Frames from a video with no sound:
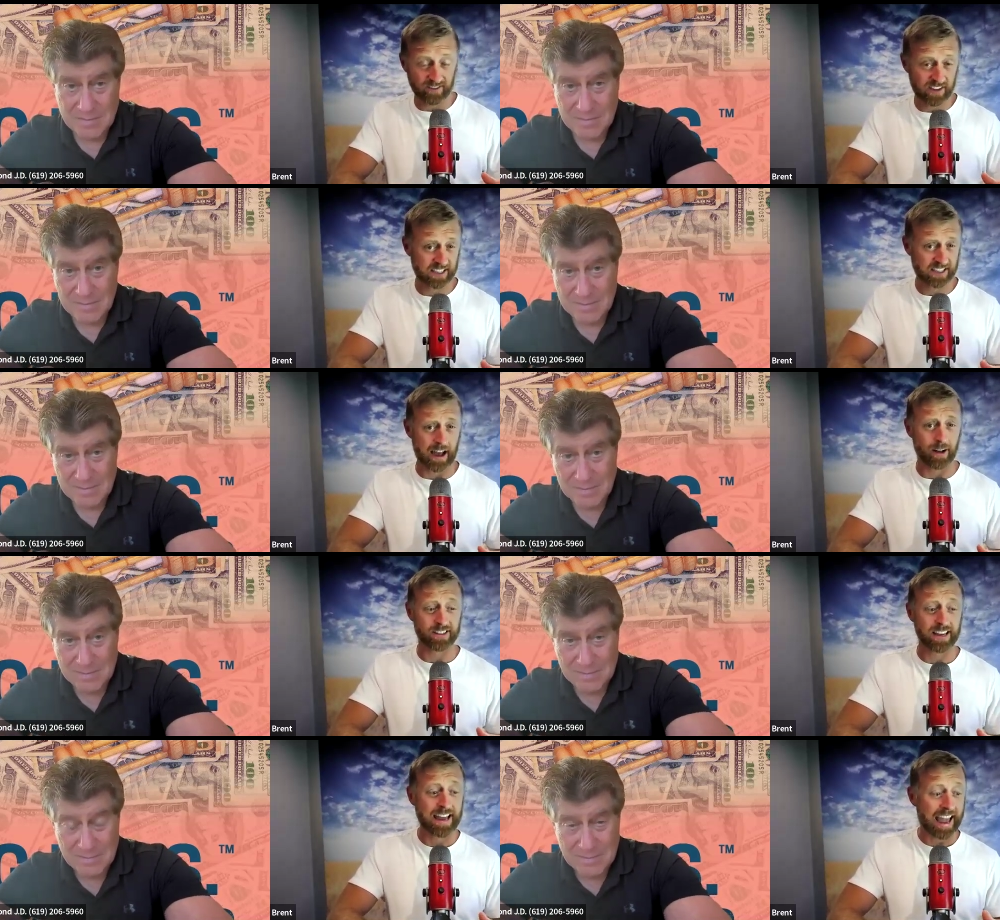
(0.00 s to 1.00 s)

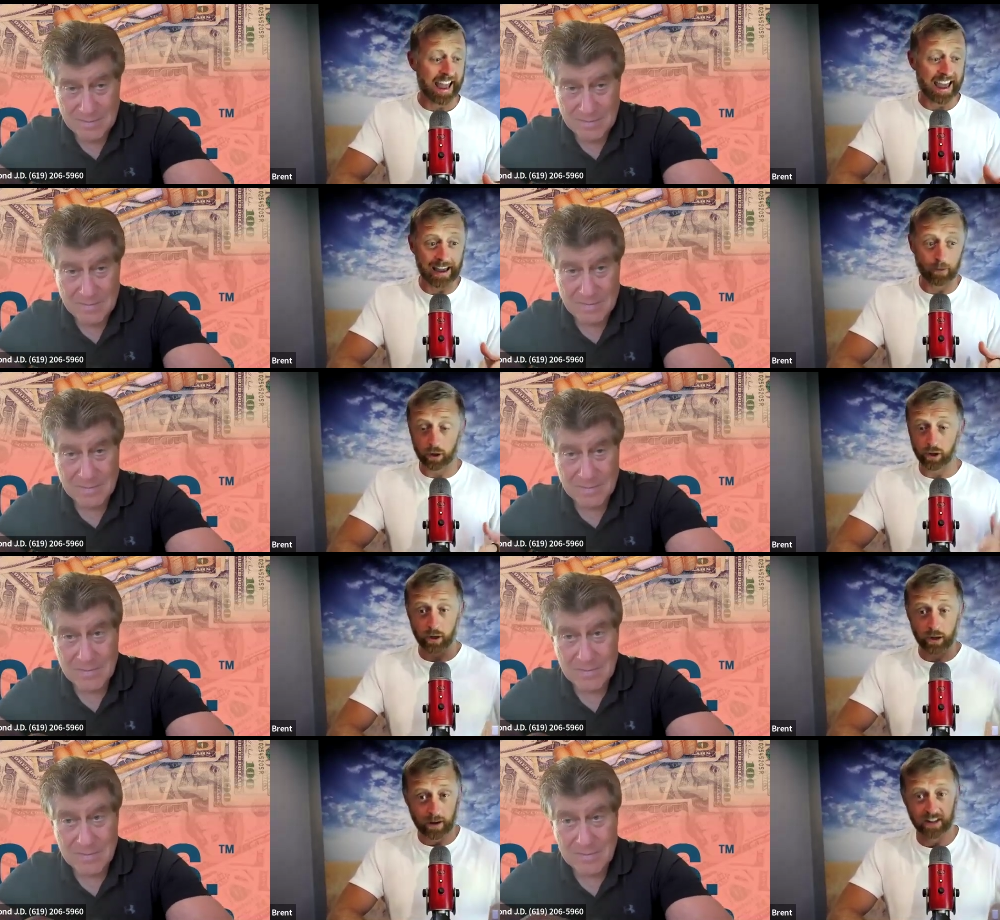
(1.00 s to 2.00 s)
Speaker 1: discounts, and we're
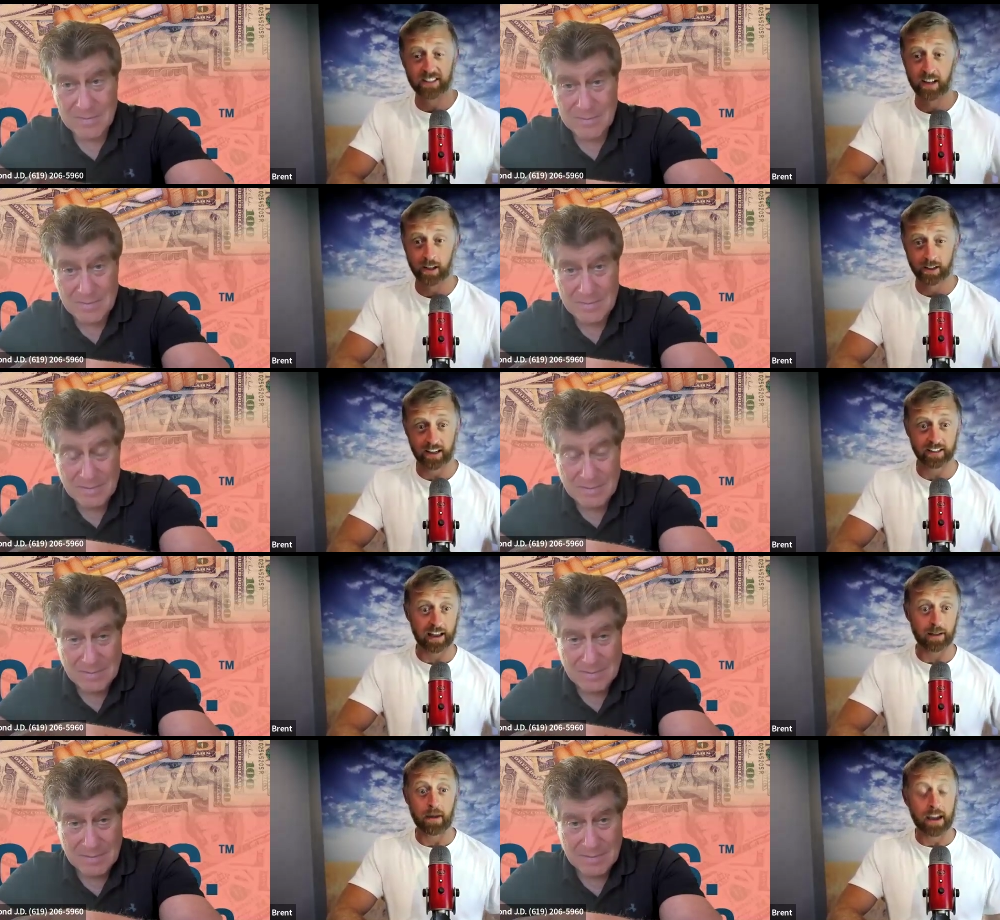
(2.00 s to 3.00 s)
turning around and selling these
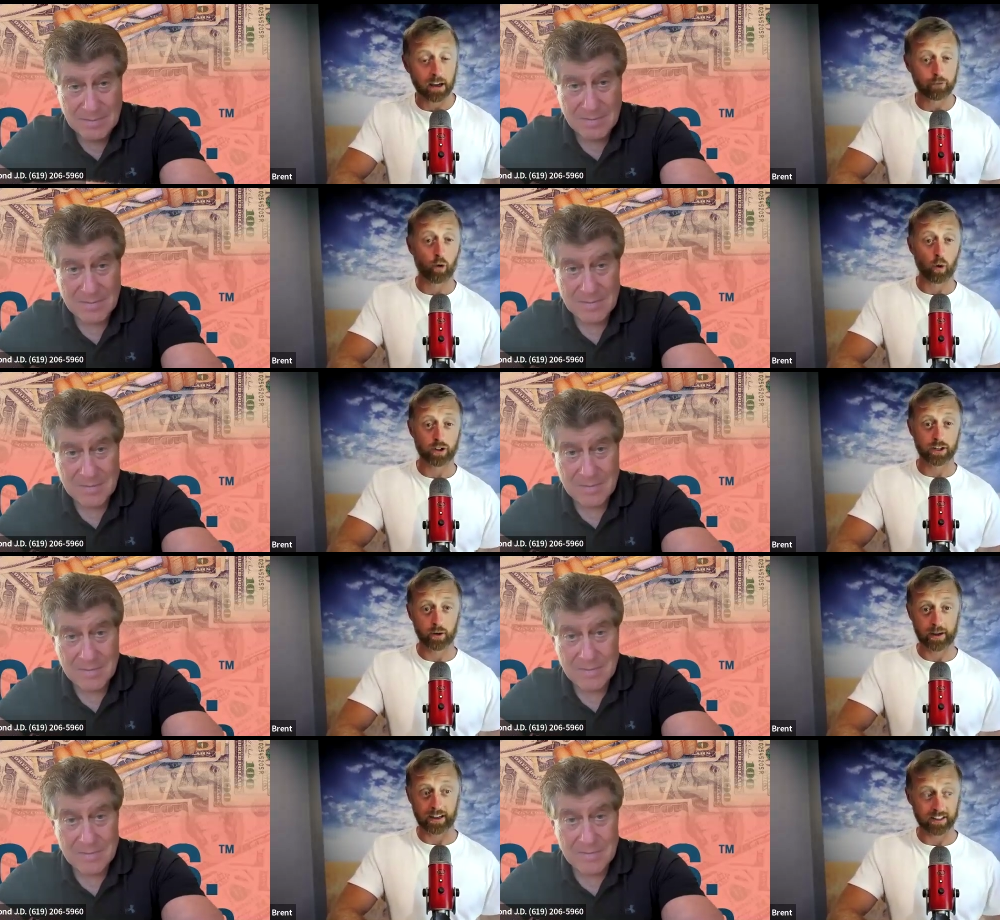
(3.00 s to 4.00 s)
and making a fortune
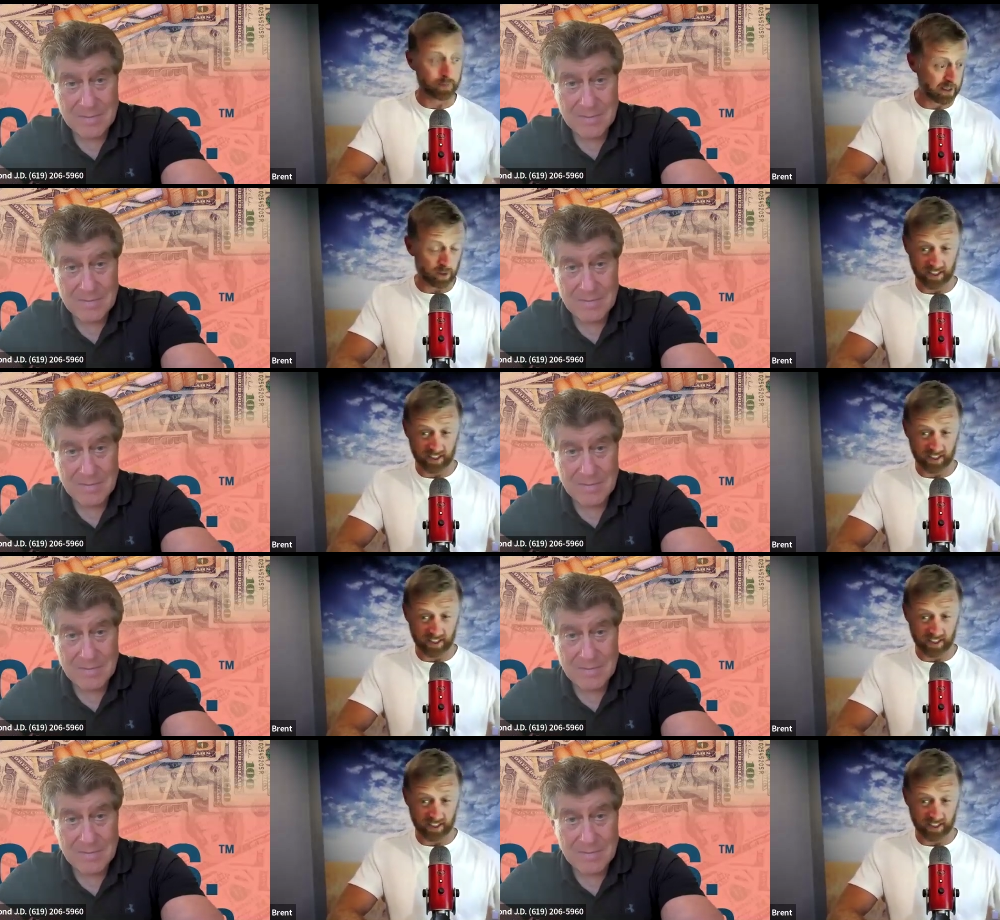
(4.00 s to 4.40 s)
doing it. Sometimes we